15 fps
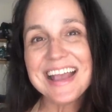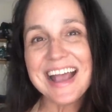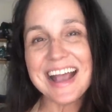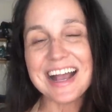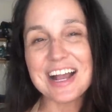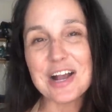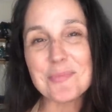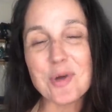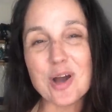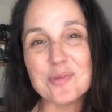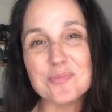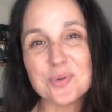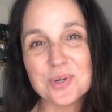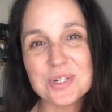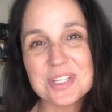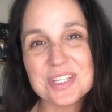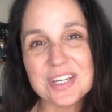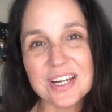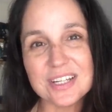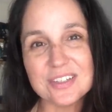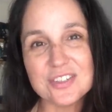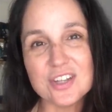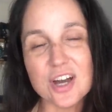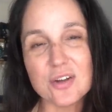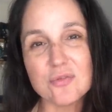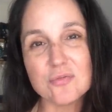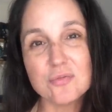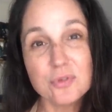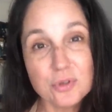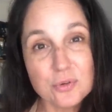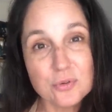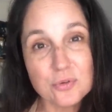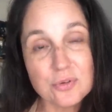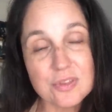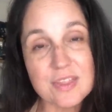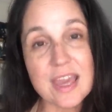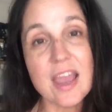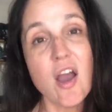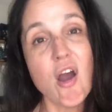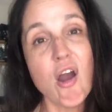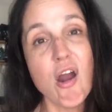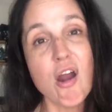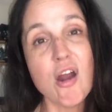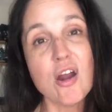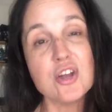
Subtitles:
On BurdaStyle.ru, they are